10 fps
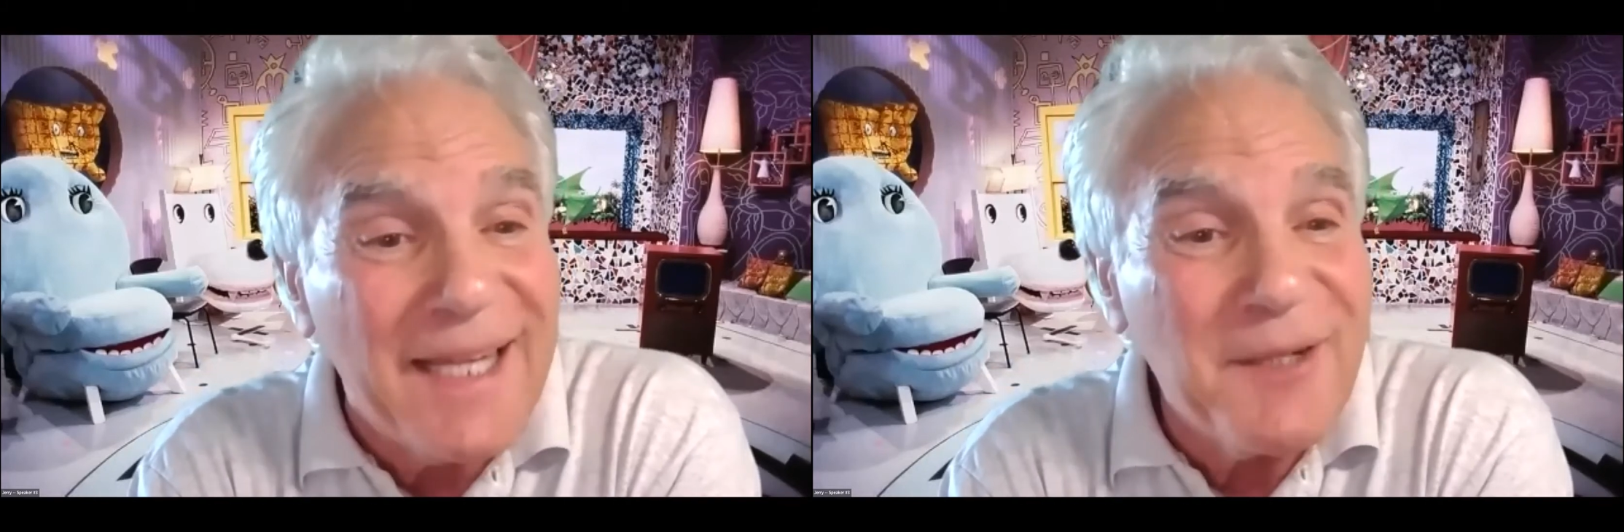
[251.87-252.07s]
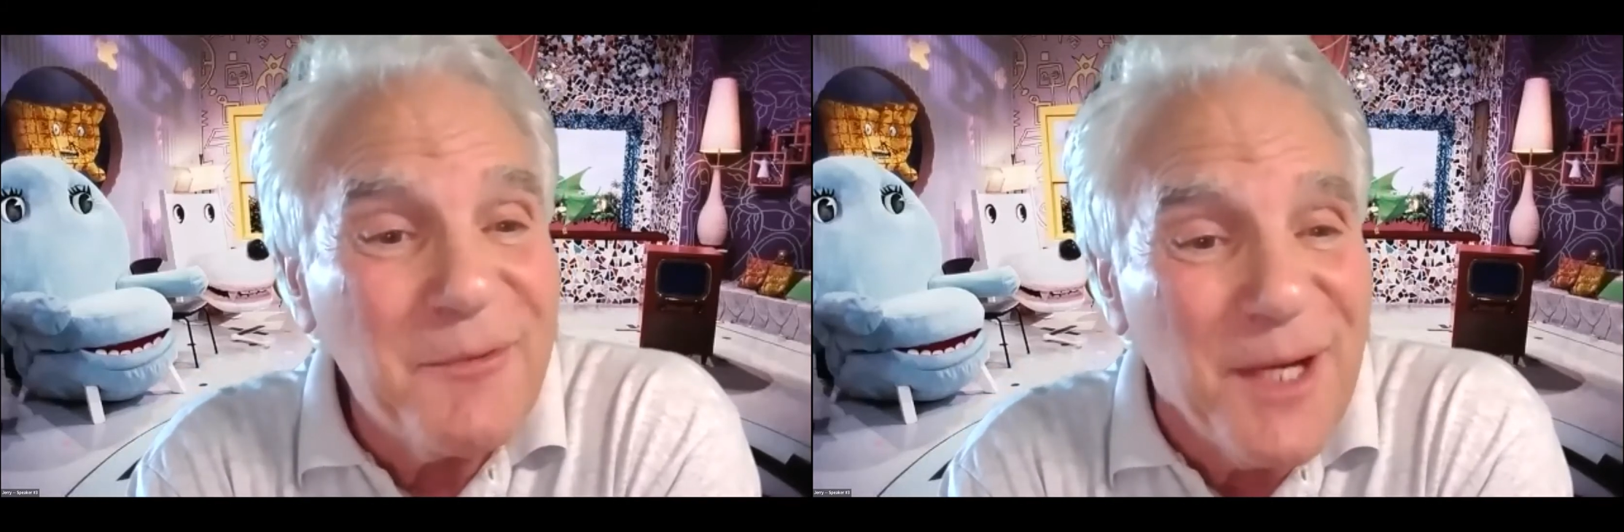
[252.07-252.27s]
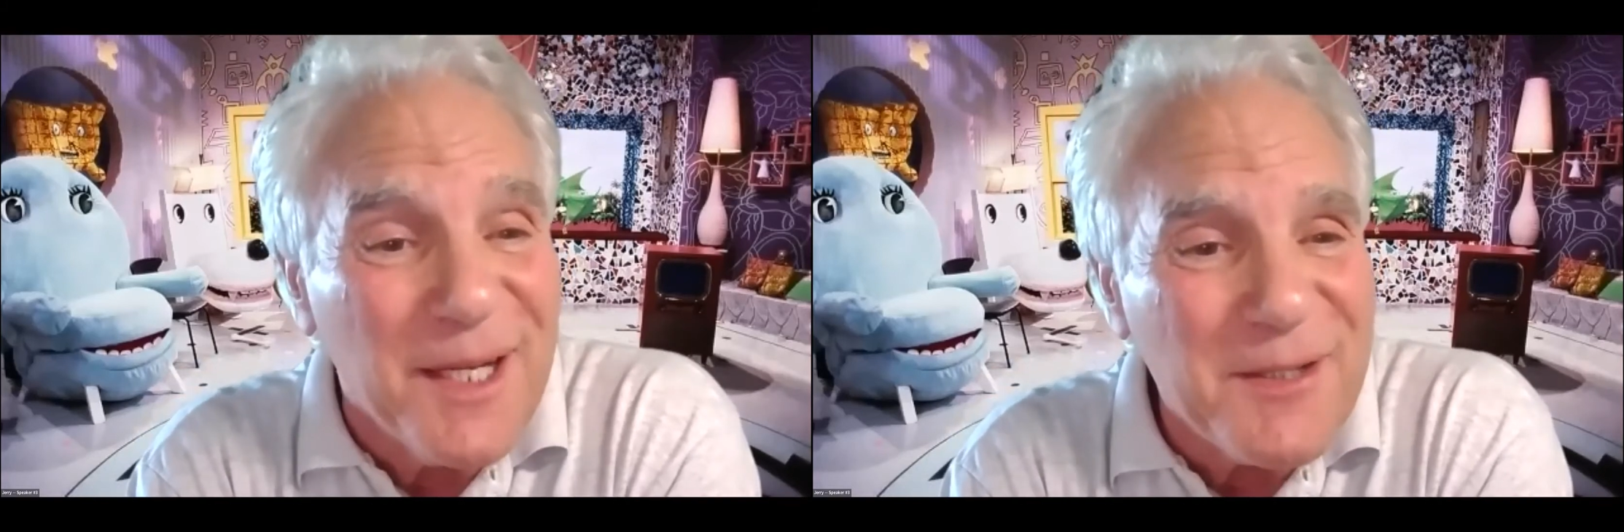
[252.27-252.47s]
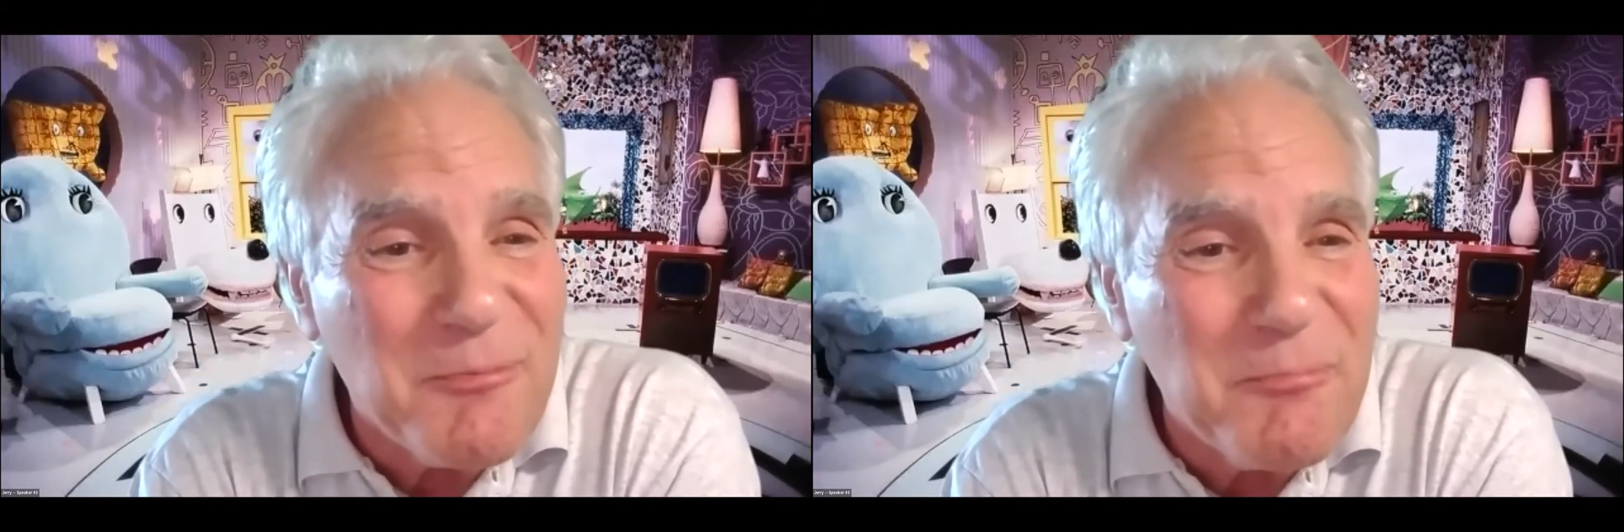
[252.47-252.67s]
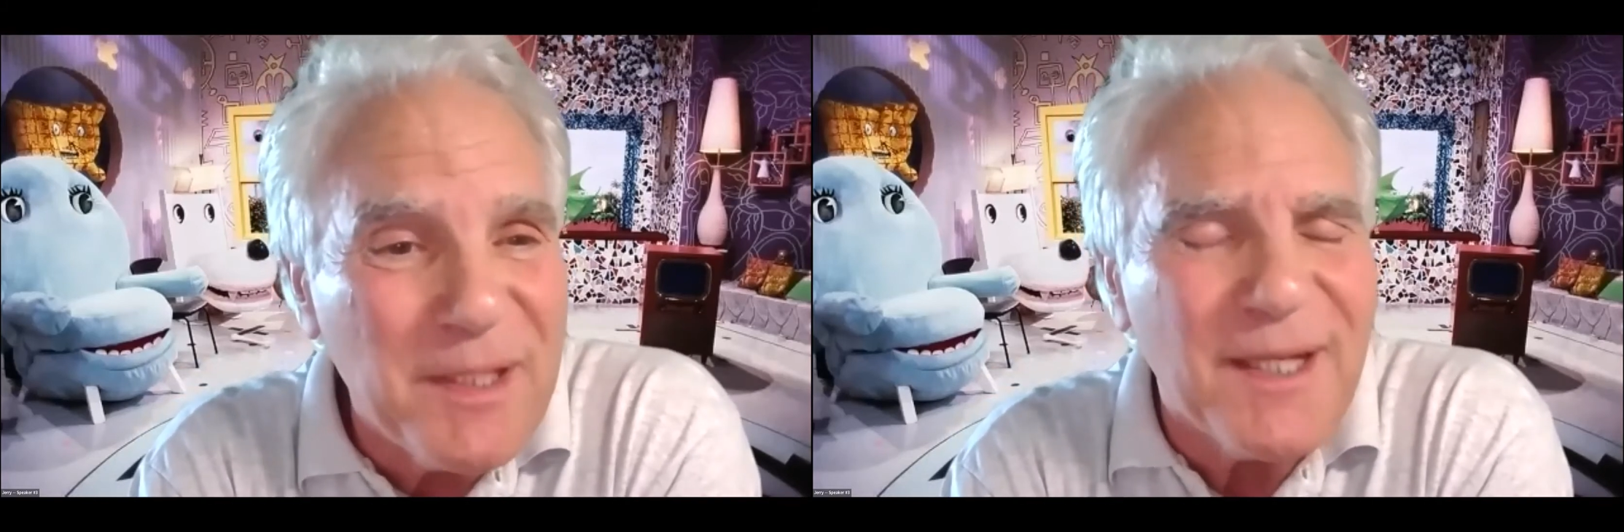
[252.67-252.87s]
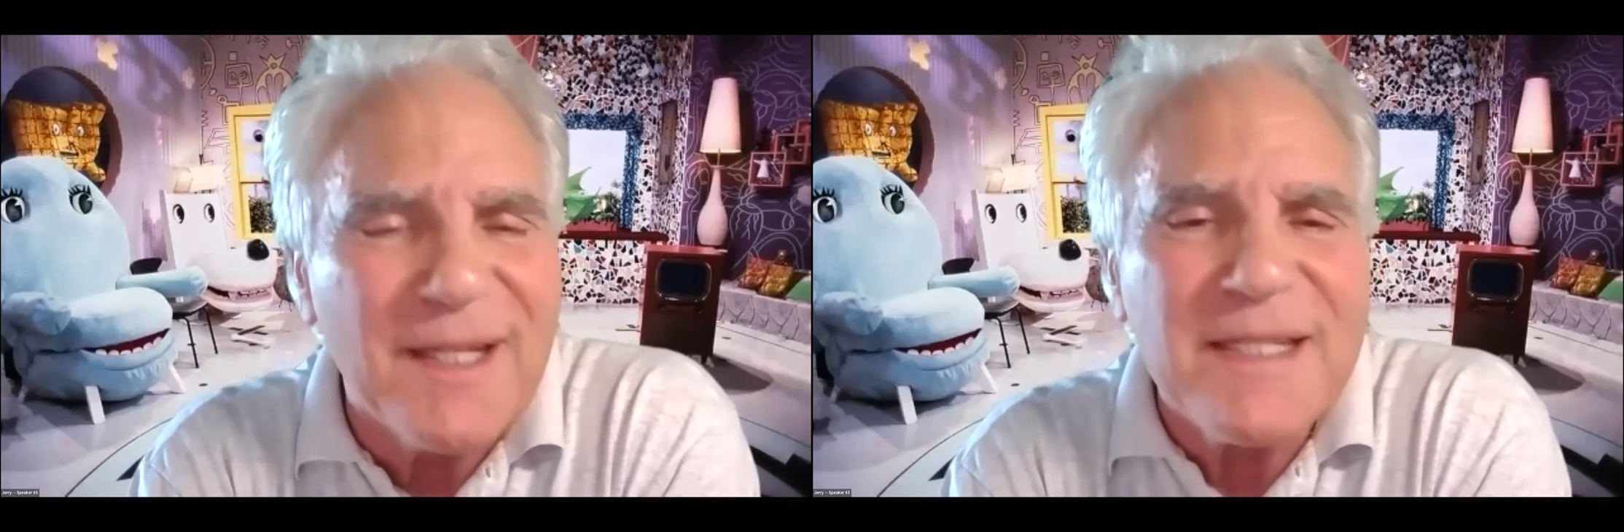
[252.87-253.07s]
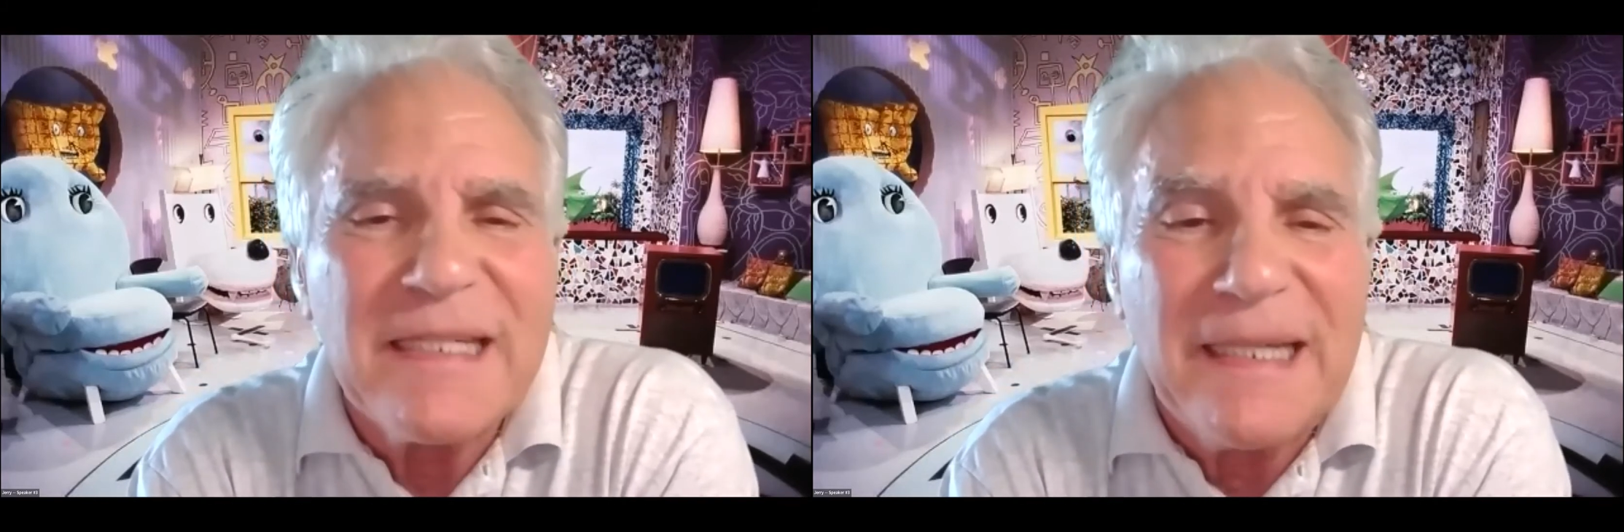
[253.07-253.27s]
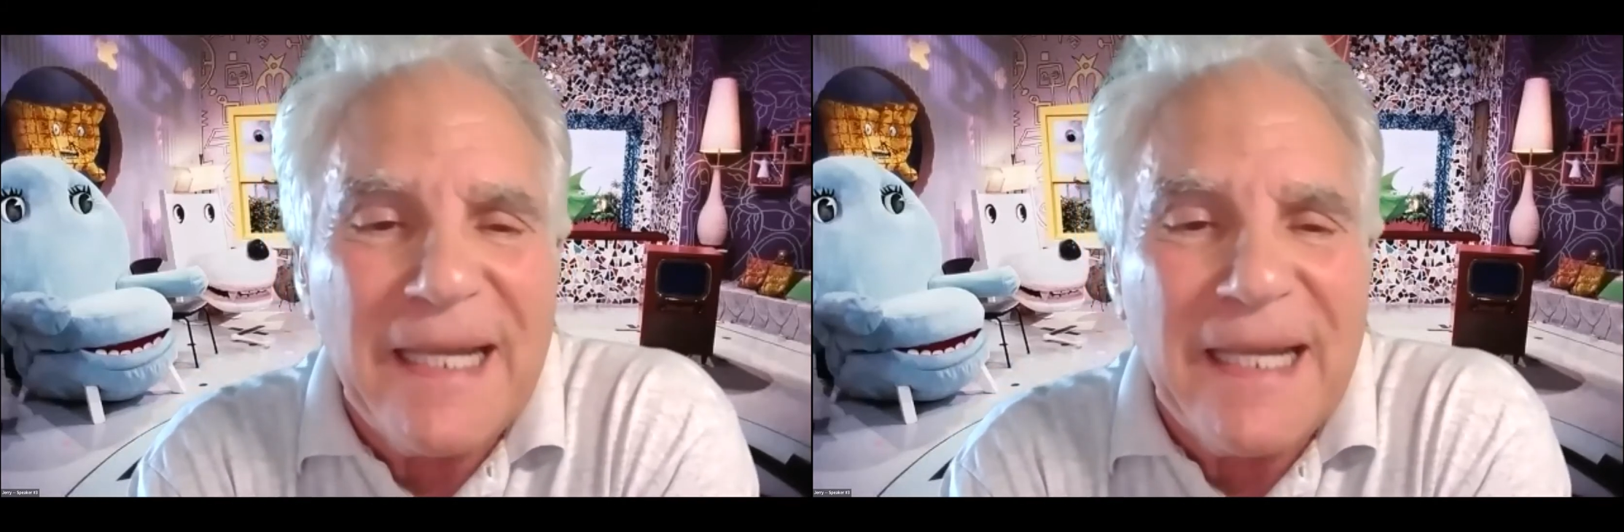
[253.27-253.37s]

And he was because he